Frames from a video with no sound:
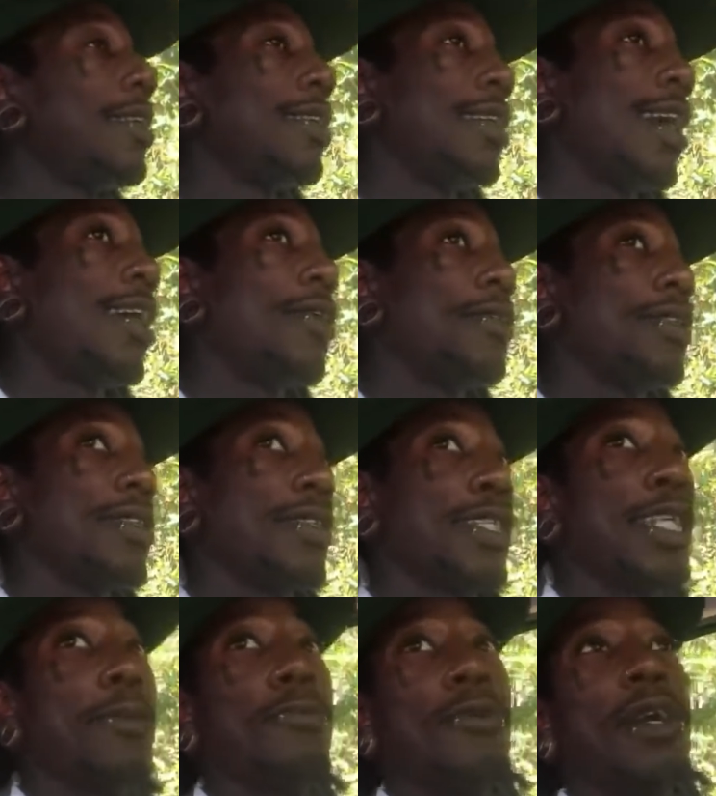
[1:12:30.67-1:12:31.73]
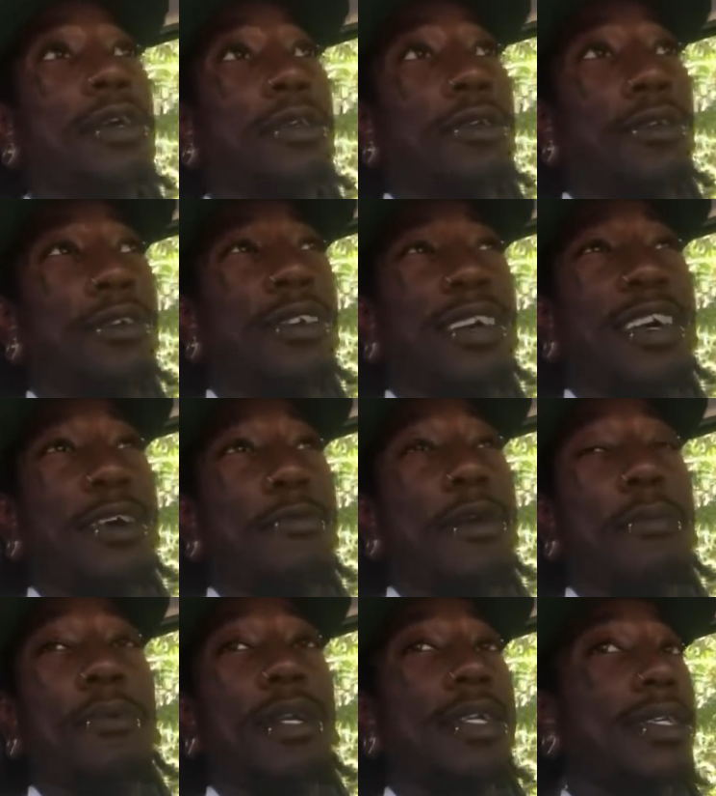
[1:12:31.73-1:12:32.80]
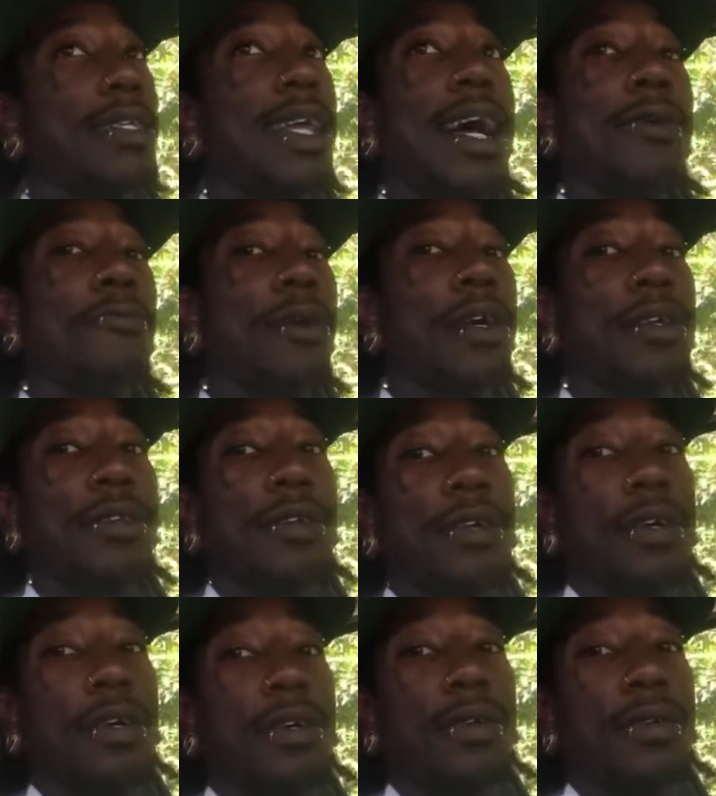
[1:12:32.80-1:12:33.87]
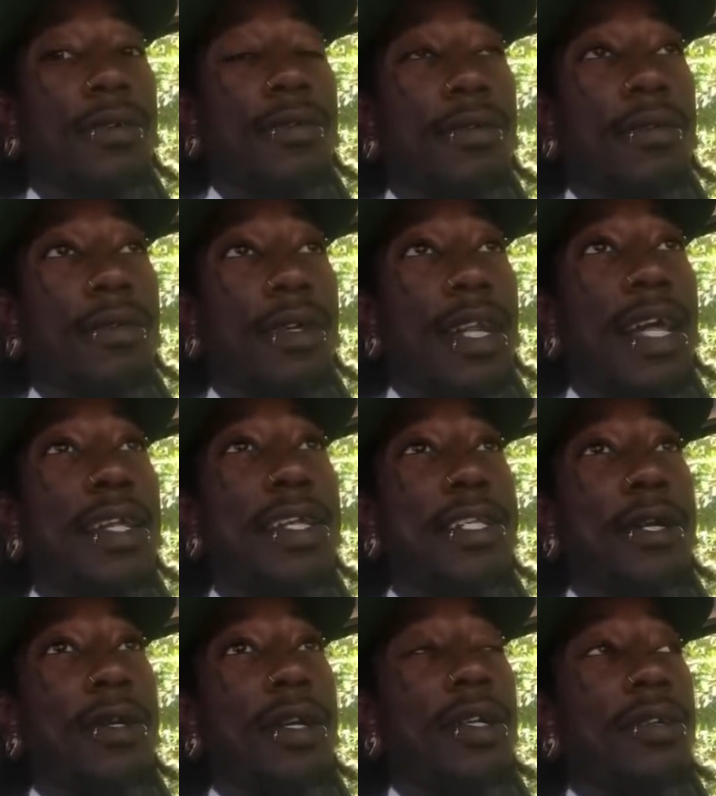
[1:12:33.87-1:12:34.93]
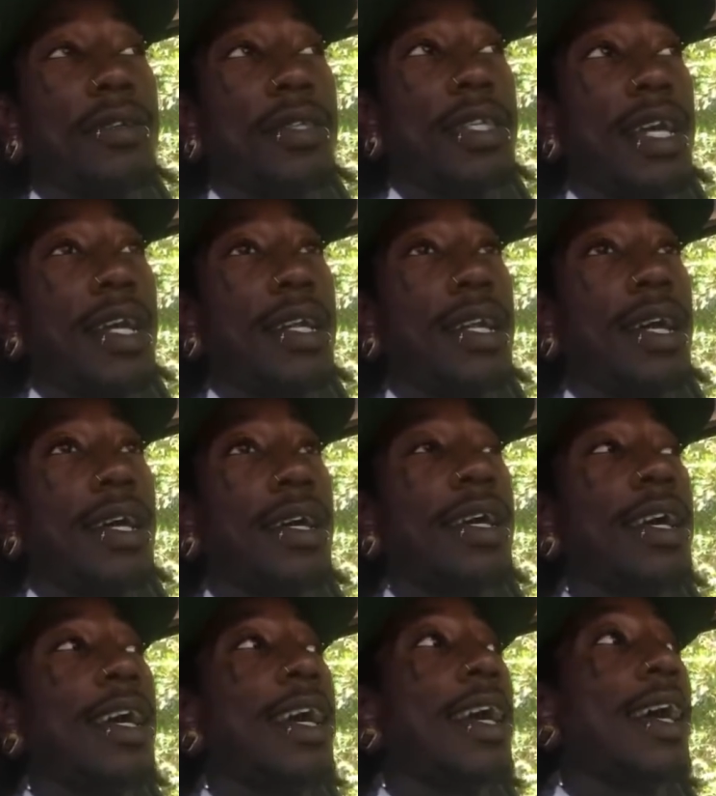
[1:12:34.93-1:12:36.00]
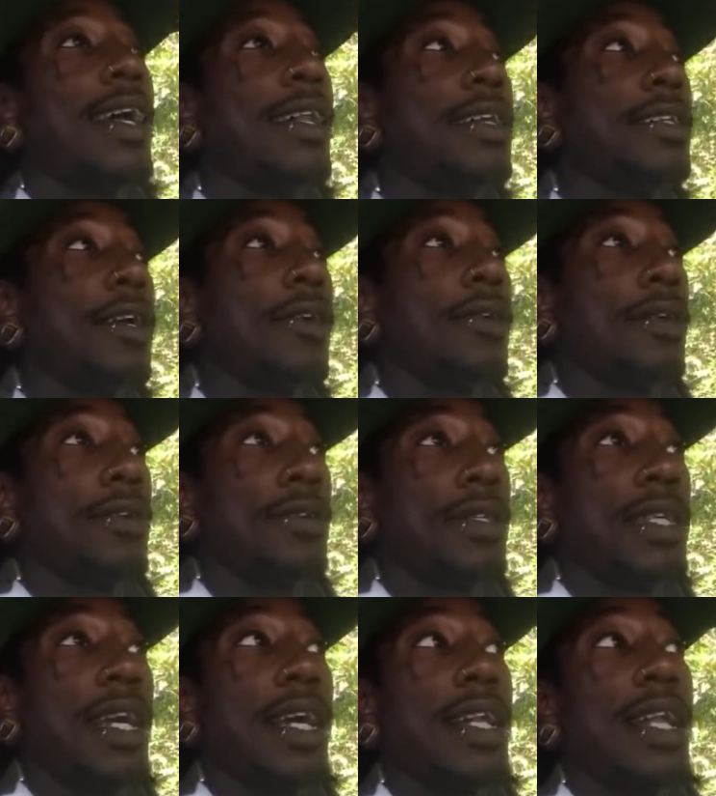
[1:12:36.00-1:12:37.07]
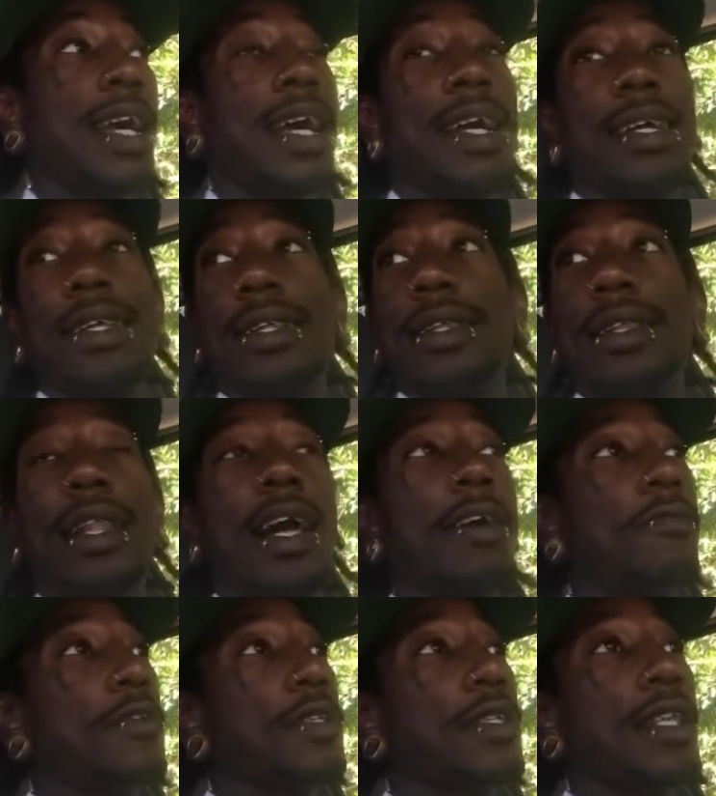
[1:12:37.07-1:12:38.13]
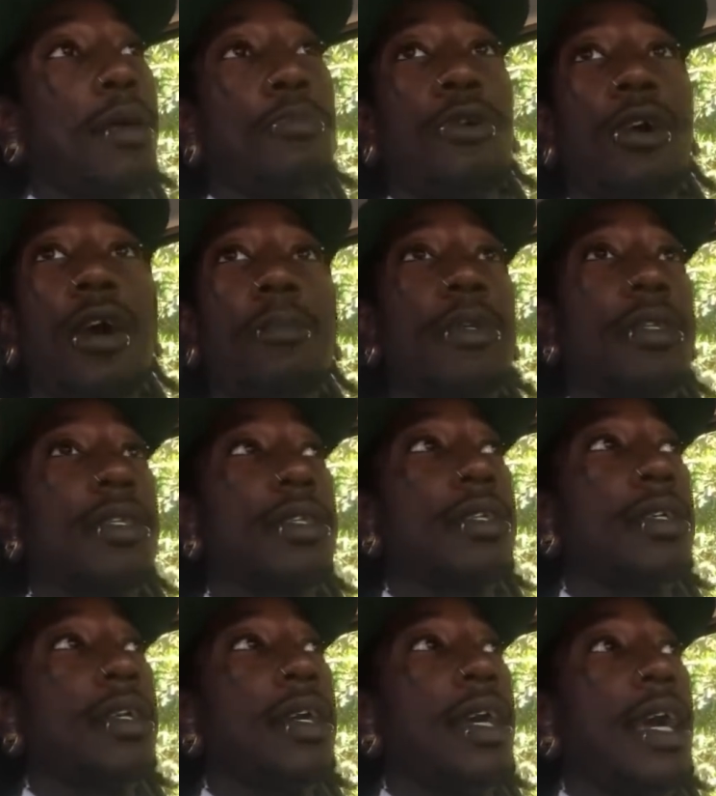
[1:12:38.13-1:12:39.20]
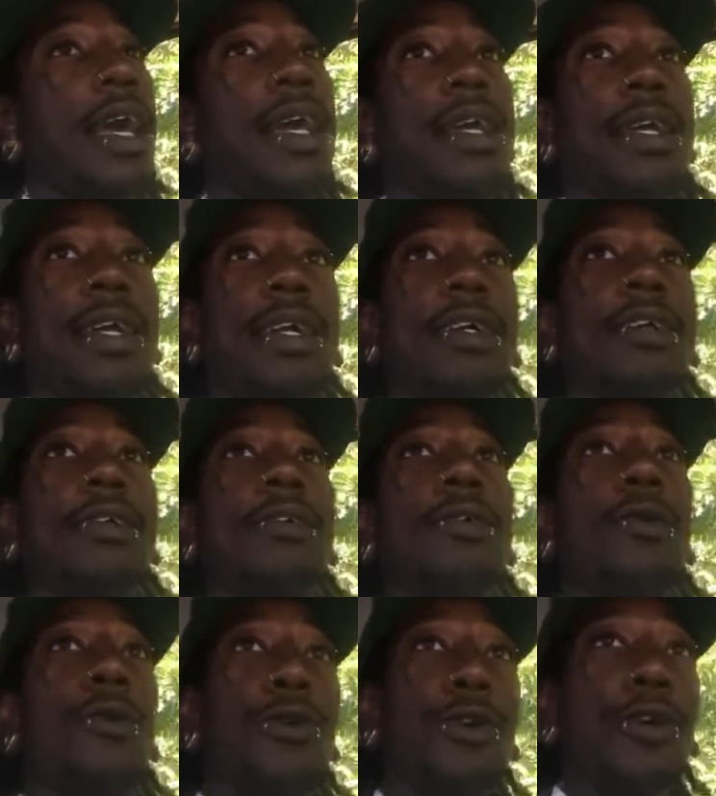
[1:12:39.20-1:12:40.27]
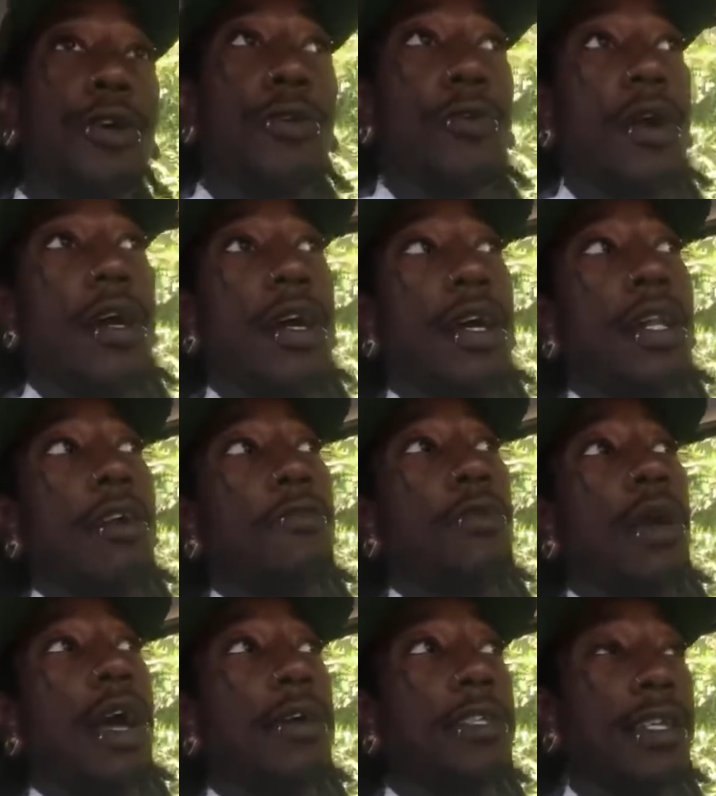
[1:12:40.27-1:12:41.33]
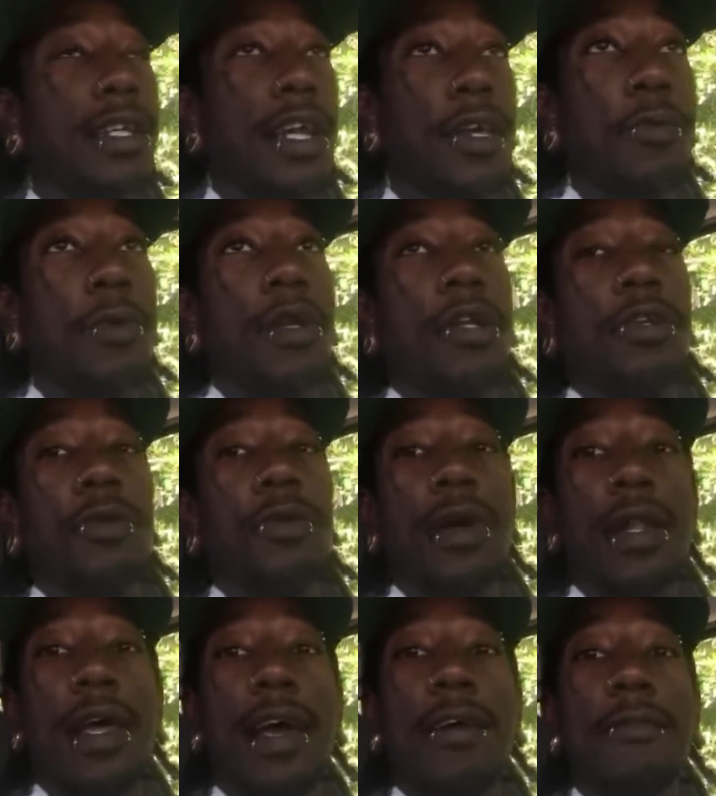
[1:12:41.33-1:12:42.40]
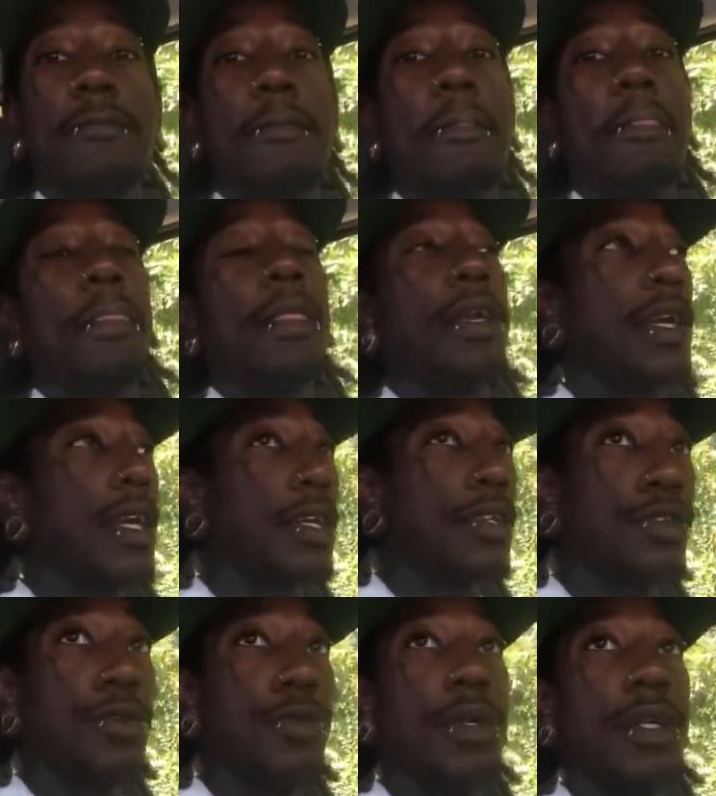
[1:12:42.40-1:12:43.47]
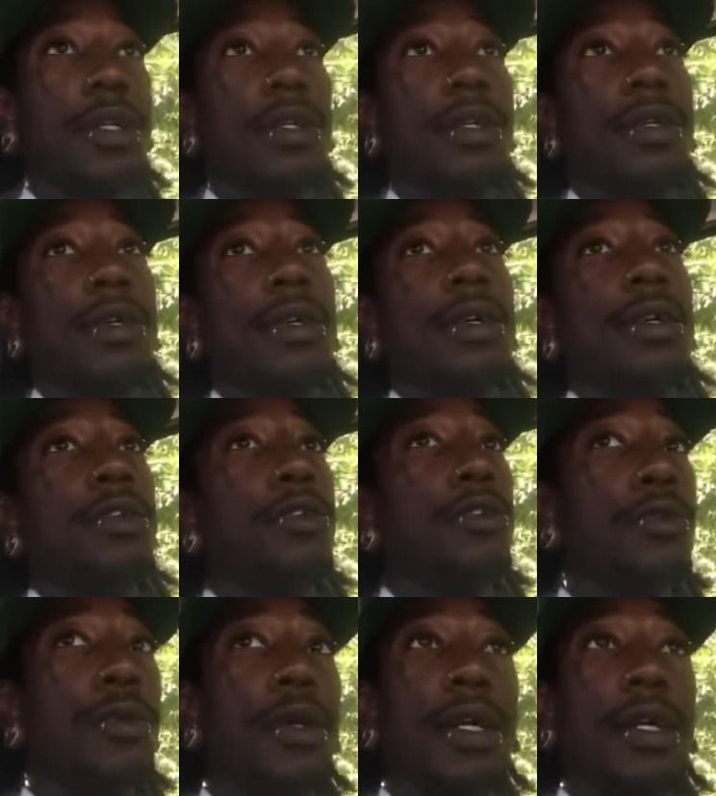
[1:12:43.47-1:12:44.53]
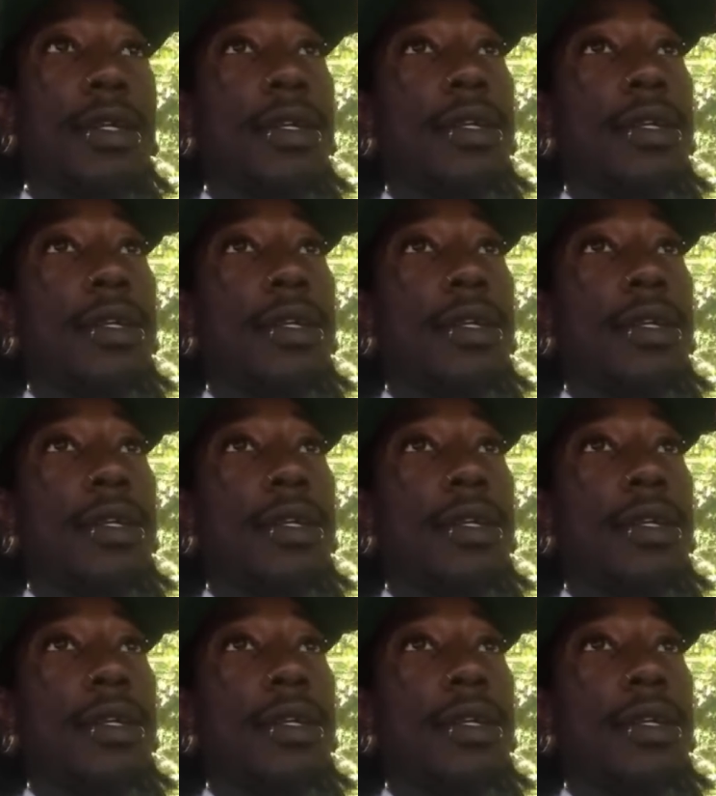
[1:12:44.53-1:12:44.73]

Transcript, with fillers: now it just seems regular you know what i mean but it's not regular y'all and i need y'all to understand that and i need y'all to understand that life is not promised and get on your grind. If you have something that you want to do in life, get to it. Do it.